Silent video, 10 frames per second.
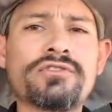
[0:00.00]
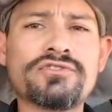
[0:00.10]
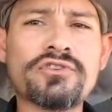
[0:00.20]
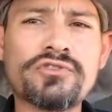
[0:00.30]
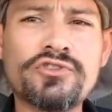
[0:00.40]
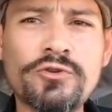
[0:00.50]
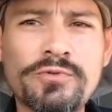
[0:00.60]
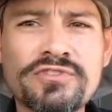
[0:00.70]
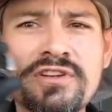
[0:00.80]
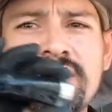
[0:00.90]
So your
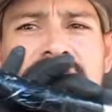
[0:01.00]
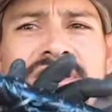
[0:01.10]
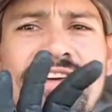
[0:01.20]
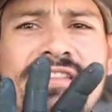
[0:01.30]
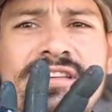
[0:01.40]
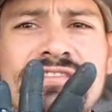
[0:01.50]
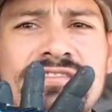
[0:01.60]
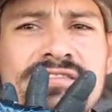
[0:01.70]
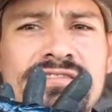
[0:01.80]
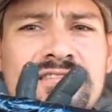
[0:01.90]
tube is going to look like this.